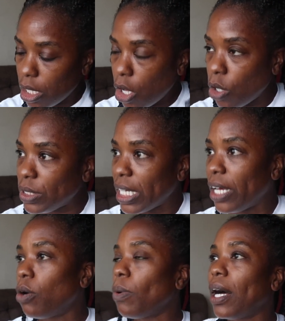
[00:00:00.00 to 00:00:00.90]

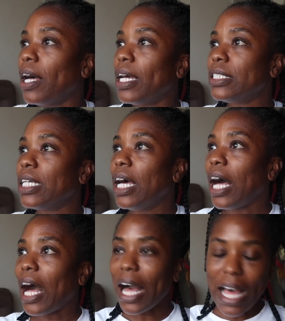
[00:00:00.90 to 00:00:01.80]
Hotel wise,
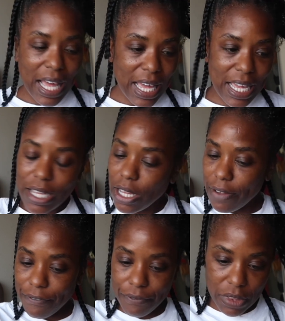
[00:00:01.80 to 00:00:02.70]
I
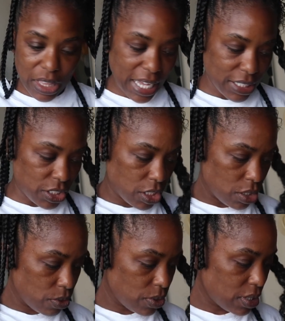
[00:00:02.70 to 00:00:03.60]
like to
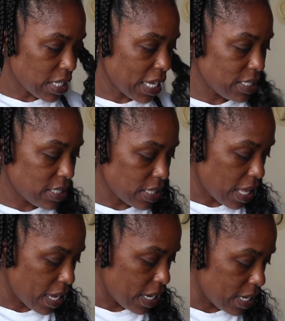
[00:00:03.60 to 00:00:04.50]
use sites
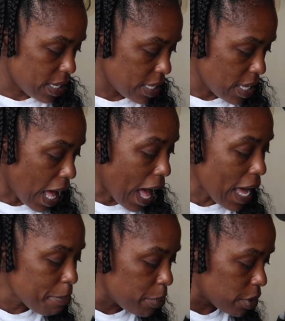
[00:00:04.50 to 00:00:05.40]
like,
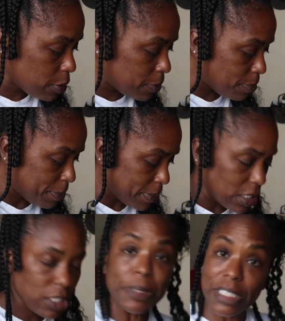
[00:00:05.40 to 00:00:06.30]
I book
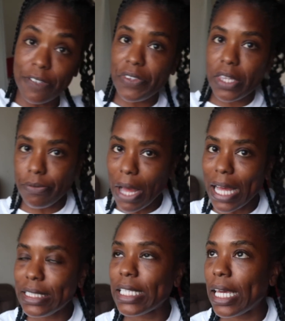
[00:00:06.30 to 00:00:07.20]
specifically,
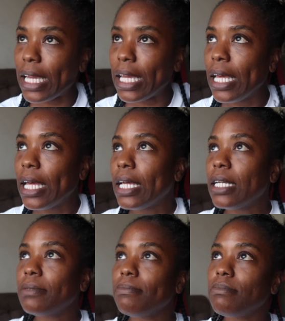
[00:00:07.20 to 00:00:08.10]
I say
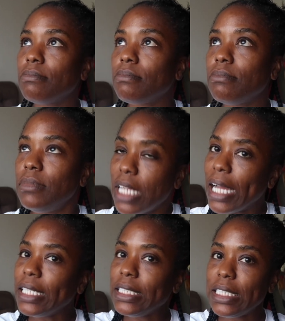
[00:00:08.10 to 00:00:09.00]

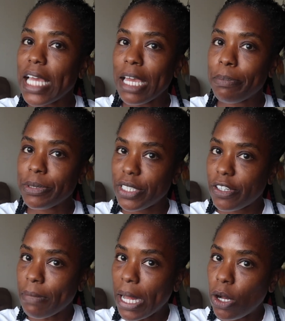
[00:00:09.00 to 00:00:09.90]
98%
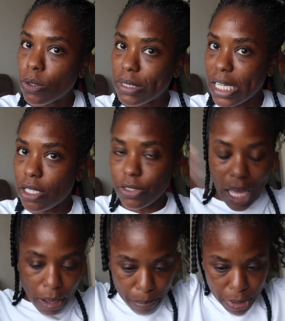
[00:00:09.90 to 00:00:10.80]
of my hotels
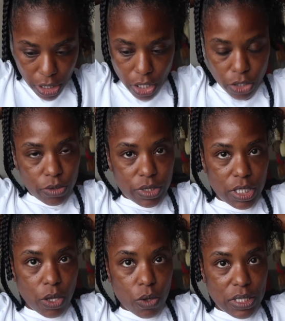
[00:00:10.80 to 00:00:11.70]
I book
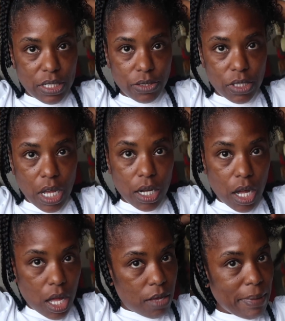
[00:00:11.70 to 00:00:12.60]
using the
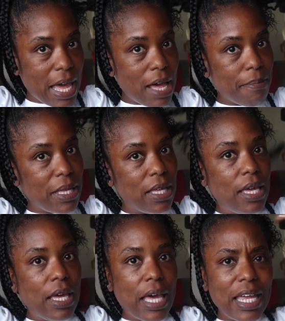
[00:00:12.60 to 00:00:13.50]
hotels.com app,
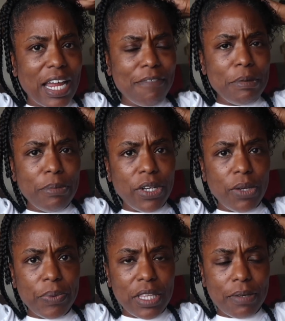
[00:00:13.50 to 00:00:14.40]
and I've been
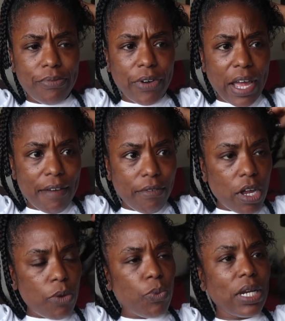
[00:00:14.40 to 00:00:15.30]
booking with them forever.
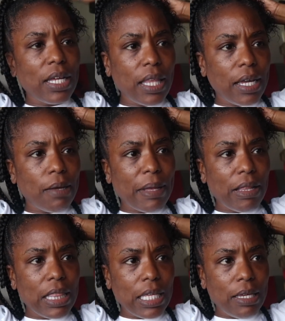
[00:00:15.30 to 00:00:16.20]
And what I like
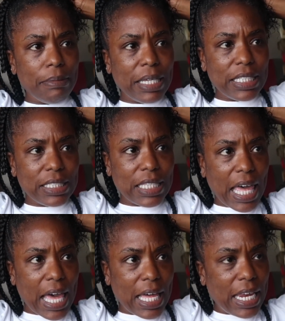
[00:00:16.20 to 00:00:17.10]
about them is
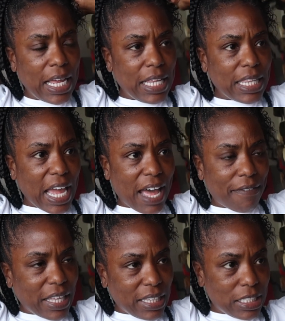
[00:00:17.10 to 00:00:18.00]
that they
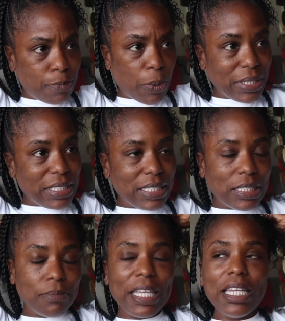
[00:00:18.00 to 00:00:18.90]
have like this point
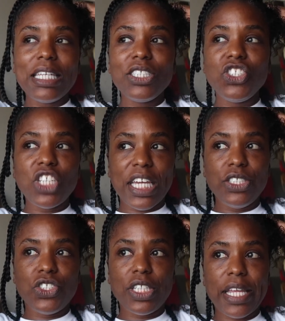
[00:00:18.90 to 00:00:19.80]
system. It is
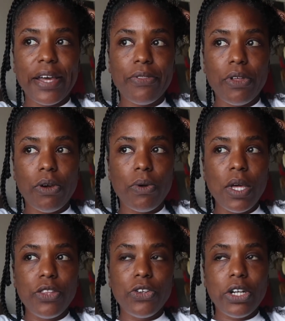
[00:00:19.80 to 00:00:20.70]
changing now
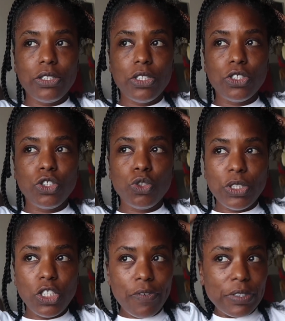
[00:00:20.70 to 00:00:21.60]
though. They're
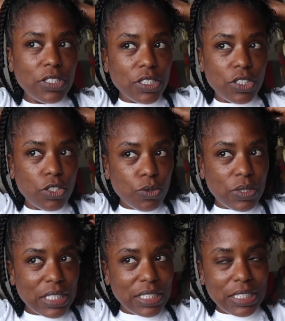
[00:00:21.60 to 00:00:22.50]
switching over to this new
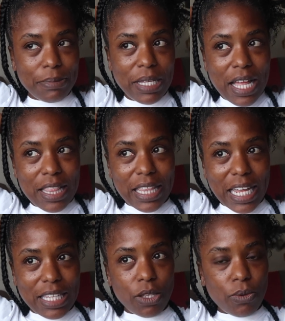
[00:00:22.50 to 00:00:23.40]
system that
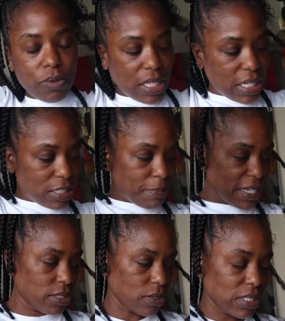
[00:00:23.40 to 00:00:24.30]
I don't think is
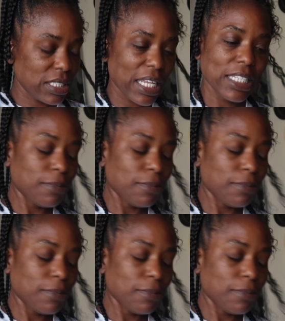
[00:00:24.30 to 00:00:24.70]
based on stays.